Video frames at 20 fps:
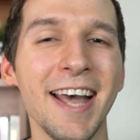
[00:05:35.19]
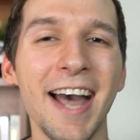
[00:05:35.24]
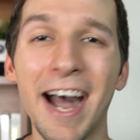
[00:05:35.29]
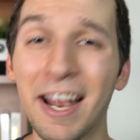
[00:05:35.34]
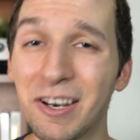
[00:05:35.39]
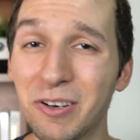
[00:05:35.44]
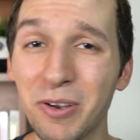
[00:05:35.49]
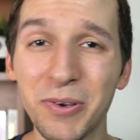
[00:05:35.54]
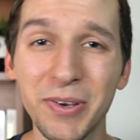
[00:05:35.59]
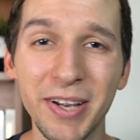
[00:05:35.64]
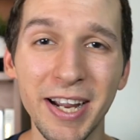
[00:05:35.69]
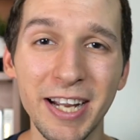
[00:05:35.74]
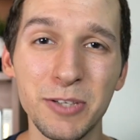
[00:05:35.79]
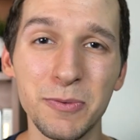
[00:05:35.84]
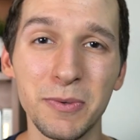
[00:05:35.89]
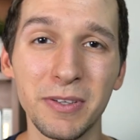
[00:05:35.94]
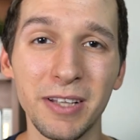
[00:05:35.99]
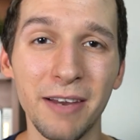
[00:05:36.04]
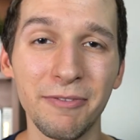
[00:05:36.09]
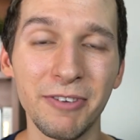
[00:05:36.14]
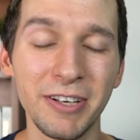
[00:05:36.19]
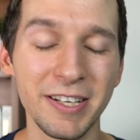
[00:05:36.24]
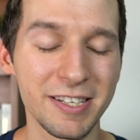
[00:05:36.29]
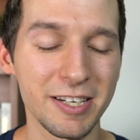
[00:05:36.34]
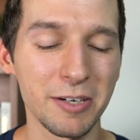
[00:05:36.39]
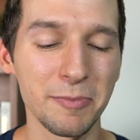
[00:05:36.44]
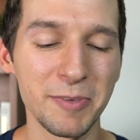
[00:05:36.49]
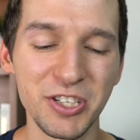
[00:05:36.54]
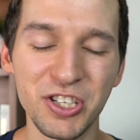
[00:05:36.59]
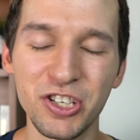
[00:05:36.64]
I know you guys will love it. It's
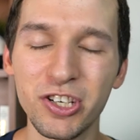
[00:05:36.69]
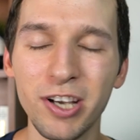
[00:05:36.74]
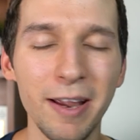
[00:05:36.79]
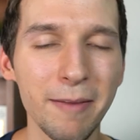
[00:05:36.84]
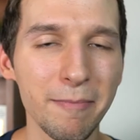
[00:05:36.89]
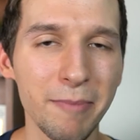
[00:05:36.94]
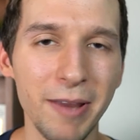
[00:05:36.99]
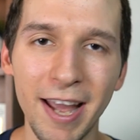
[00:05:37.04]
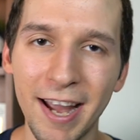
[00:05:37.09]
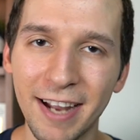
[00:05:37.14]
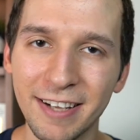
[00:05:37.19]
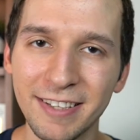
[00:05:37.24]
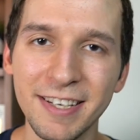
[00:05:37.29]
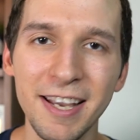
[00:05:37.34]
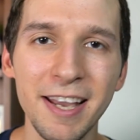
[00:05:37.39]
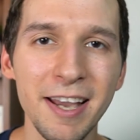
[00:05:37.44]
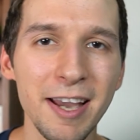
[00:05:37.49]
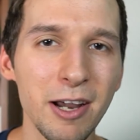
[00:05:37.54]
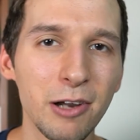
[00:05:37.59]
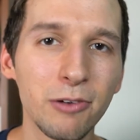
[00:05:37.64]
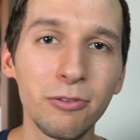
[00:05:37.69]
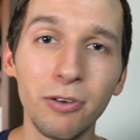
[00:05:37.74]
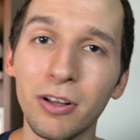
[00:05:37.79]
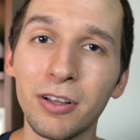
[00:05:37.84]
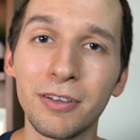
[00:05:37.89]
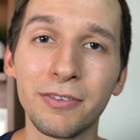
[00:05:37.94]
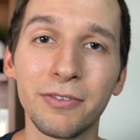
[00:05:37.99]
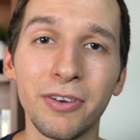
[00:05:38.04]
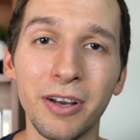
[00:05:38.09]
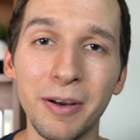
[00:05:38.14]
gonna be jam-packed,
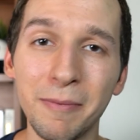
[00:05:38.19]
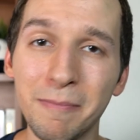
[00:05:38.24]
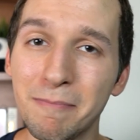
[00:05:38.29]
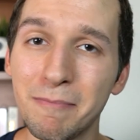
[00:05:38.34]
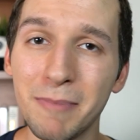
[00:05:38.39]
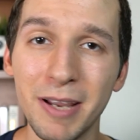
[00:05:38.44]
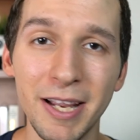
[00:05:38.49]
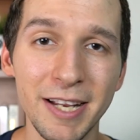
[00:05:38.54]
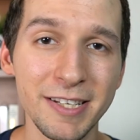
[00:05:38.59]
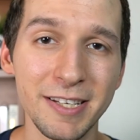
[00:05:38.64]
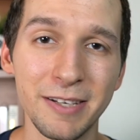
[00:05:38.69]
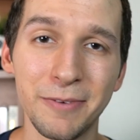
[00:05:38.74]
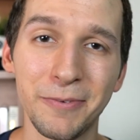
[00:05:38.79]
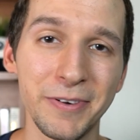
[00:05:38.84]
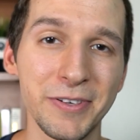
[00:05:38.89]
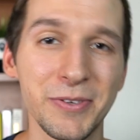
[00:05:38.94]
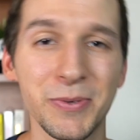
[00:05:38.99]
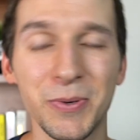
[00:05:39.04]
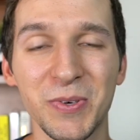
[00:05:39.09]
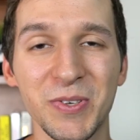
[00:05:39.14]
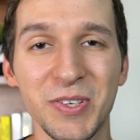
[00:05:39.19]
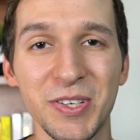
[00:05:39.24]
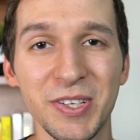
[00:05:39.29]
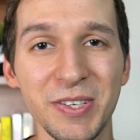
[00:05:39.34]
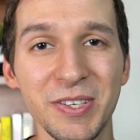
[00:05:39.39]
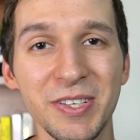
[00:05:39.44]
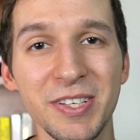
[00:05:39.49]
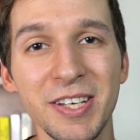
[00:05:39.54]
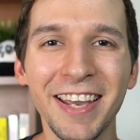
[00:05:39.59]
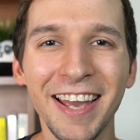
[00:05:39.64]
full of amazing
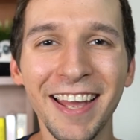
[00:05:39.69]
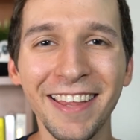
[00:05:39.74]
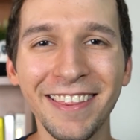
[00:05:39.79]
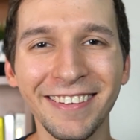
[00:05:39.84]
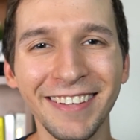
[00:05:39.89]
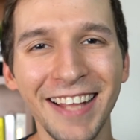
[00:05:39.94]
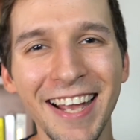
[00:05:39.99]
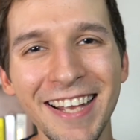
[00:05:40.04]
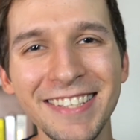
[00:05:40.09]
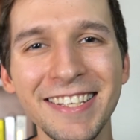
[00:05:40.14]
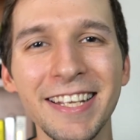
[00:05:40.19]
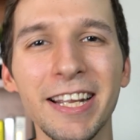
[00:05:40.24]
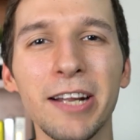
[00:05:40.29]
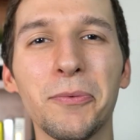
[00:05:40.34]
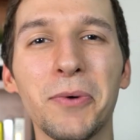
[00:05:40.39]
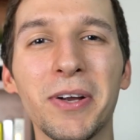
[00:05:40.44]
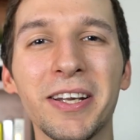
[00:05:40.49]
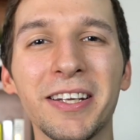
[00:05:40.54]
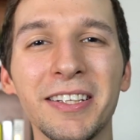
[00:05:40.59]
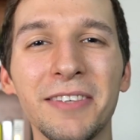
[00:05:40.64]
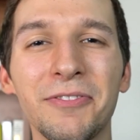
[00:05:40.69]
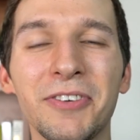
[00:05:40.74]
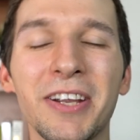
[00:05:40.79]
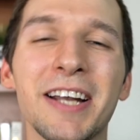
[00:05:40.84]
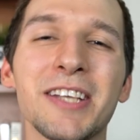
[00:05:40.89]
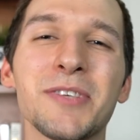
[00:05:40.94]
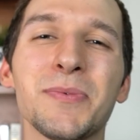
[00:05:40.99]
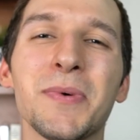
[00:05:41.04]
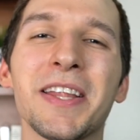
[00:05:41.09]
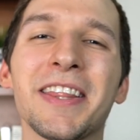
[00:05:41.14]
resources. And the last thing I want to leave you
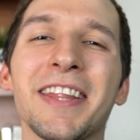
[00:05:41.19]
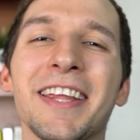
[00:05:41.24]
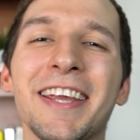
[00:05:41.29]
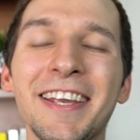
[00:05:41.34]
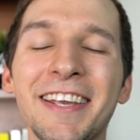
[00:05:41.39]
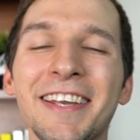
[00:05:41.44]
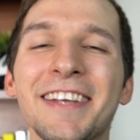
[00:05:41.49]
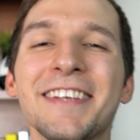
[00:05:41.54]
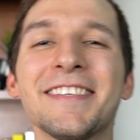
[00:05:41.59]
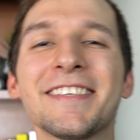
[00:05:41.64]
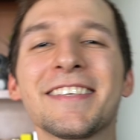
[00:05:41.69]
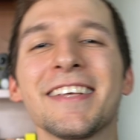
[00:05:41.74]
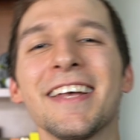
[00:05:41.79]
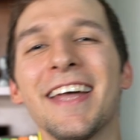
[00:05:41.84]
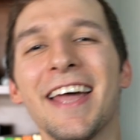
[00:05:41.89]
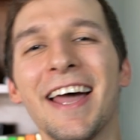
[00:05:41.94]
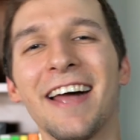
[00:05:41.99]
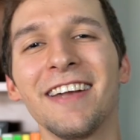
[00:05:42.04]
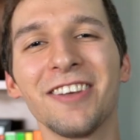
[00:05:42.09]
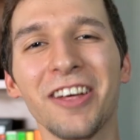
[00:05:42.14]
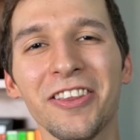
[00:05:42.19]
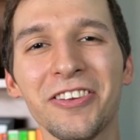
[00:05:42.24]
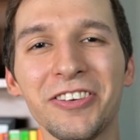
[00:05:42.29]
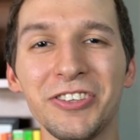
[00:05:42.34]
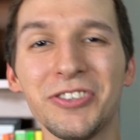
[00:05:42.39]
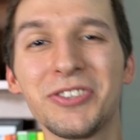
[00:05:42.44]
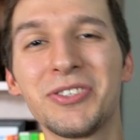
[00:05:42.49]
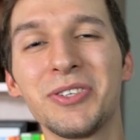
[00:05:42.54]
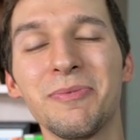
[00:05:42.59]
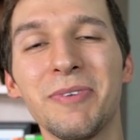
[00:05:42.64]
guys with is another
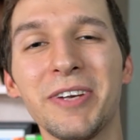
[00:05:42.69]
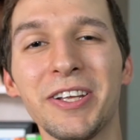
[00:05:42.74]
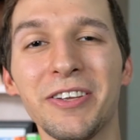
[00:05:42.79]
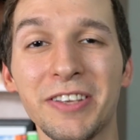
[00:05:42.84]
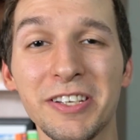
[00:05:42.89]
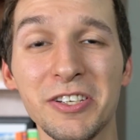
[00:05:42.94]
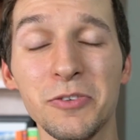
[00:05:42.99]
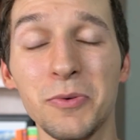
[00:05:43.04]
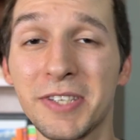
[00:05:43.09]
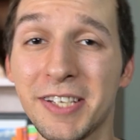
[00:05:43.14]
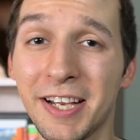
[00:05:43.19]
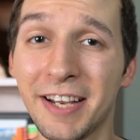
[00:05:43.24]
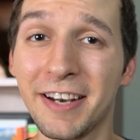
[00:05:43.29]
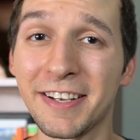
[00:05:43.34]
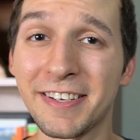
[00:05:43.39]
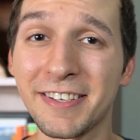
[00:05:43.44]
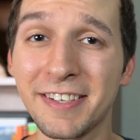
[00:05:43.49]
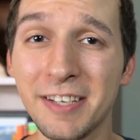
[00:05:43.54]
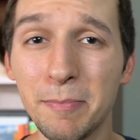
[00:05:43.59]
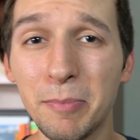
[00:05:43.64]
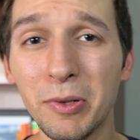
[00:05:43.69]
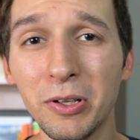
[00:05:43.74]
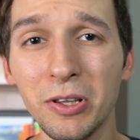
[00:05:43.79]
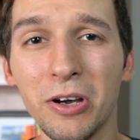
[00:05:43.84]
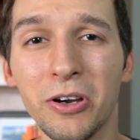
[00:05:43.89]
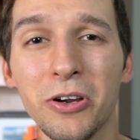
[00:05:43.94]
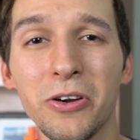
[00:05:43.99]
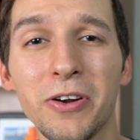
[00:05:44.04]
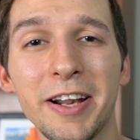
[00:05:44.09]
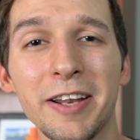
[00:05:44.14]
YouTube video. This one's on the simple
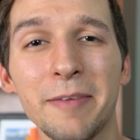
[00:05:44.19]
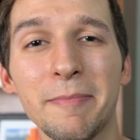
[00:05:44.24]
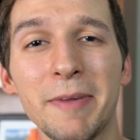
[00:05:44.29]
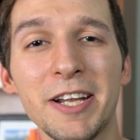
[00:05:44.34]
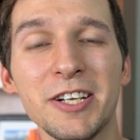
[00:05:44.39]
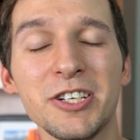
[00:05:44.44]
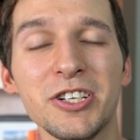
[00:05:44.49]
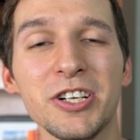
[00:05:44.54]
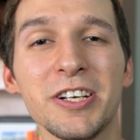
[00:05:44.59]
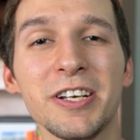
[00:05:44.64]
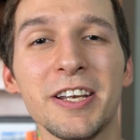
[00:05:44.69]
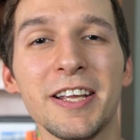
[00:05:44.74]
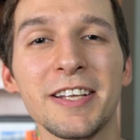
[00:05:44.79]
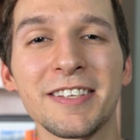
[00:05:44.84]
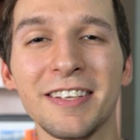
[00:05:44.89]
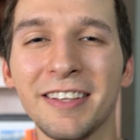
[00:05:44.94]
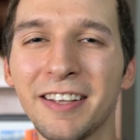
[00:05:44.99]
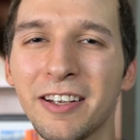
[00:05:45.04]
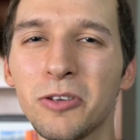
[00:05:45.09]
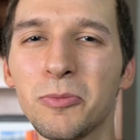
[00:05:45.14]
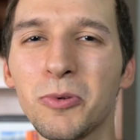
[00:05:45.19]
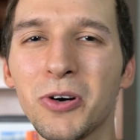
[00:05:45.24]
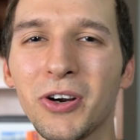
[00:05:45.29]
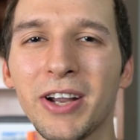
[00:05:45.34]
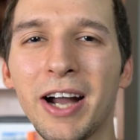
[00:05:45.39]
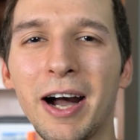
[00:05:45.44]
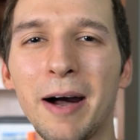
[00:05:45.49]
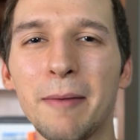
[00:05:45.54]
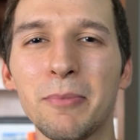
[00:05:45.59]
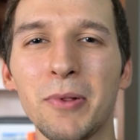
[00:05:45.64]
logo animation. It's a little more
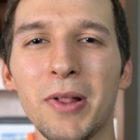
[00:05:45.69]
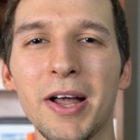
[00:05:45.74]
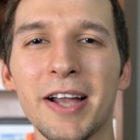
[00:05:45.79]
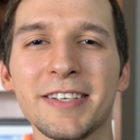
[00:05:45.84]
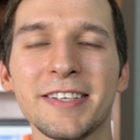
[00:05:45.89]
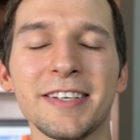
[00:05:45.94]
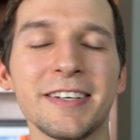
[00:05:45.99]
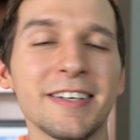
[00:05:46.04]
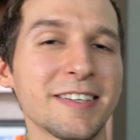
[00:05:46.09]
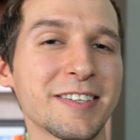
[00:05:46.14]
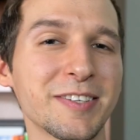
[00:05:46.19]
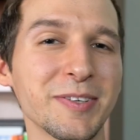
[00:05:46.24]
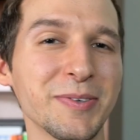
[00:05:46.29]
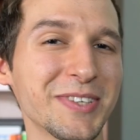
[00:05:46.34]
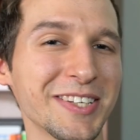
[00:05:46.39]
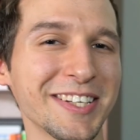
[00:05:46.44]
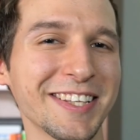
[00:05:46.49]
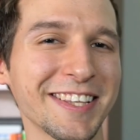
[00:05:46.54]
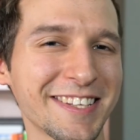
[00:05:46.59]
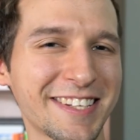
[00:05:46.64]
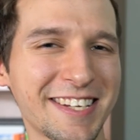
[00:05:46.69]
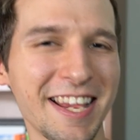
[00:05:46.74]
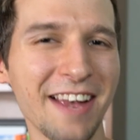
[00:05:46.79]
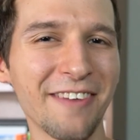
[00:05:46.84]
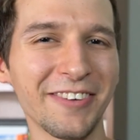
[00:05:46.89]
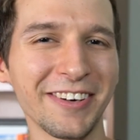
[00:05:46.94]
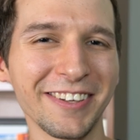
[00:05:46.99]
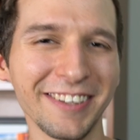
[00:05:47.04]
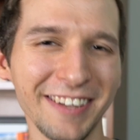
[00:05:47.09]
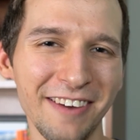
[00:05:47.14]
complex and it's using the
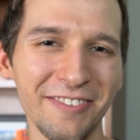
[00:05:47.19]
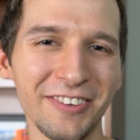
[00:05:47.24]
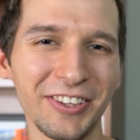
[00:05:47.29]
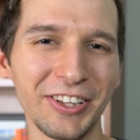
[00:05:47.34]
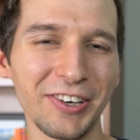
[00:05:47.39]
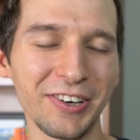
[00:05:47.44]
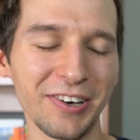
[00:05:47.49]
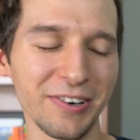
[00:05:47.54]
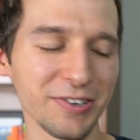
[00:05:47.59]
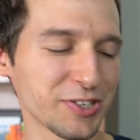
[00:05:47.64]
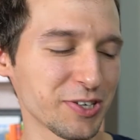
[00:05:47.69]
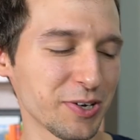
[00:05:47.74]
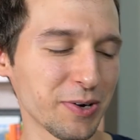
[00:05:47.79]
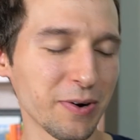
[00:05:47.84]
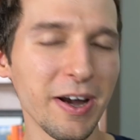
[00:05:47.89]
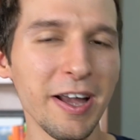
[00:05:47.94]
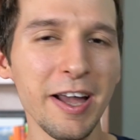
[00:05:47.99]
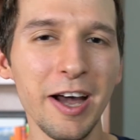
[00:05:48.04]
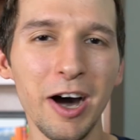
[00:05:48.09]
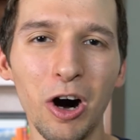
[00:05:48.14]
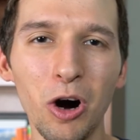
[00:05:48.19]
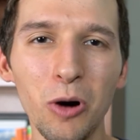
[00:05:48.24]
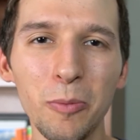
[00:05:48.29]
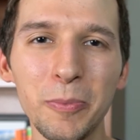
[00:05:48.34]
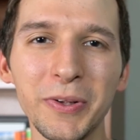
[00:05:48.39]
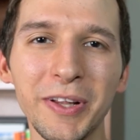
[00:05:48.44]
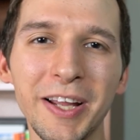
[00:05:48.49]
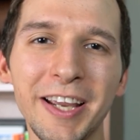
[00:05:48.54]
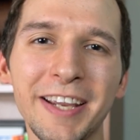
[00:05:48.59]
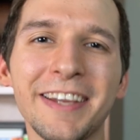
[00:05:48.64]
seven eleven logo. So I hope
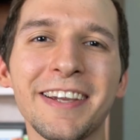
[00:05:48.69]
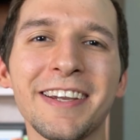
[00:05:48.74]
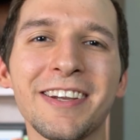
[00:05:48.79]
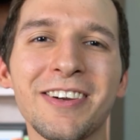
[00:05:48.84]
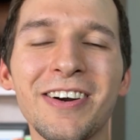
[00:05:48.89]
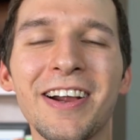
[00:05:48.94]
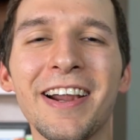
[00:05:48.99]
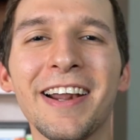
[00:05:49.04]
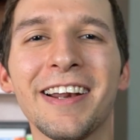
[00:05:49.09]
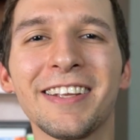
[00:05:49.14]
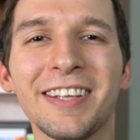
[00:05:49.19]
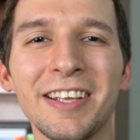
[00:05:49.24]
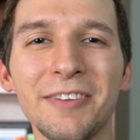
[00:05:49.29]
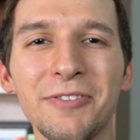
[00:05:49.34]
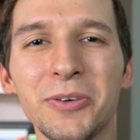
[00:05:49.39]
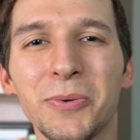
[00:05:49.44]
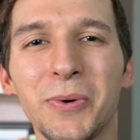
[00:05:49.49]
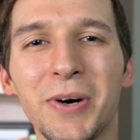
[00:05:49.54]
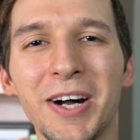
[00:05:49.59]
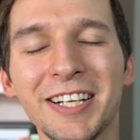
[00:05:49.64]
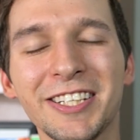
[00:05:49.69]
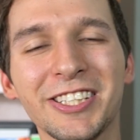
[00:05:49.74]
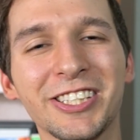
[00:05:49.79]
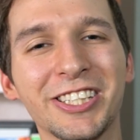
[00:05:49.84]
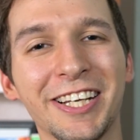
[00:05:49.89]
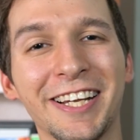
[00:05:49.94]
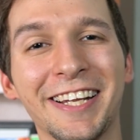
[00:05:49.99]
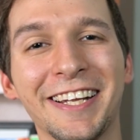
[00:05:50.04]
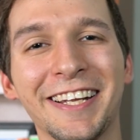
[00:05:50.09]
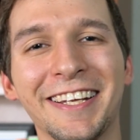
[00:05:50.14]
you like it. Go ahead and give it a watch,
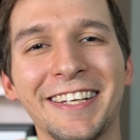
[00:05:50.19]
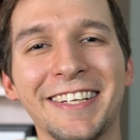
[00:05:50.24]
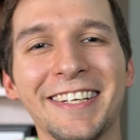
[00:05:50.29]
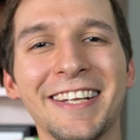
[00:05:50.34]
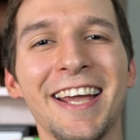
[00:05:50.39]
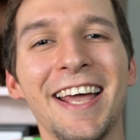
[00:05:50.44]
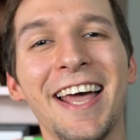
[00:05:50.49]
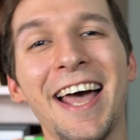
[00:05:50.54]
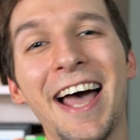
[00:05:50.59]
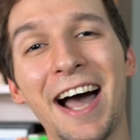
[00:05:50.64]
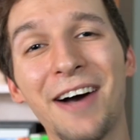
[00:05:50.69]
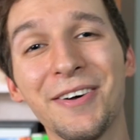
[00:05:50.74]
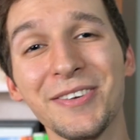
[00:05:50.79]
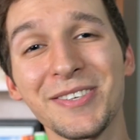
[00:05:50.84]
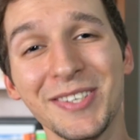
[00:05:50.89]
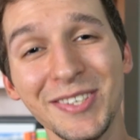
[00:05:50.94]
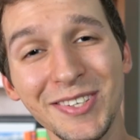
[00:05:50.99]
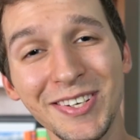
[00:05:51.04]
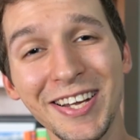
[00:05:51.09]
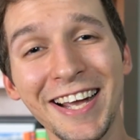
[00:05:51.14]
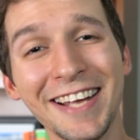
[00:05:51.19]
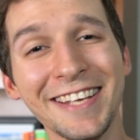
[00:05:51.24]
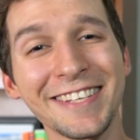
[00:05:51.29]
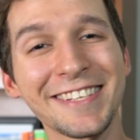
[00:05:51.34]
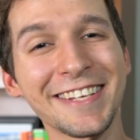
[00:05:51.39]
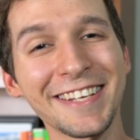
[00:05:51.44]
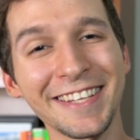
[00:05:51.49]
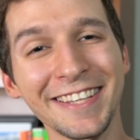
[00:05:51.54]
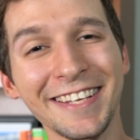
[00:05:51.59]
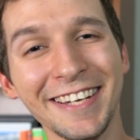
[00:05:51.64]
and I'll see you guys
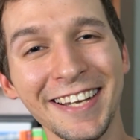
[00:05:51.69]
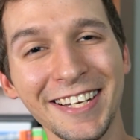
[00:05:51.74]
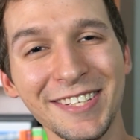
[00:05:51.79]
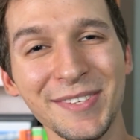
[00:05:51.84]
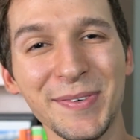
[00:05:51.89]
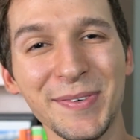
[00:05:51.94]
in the next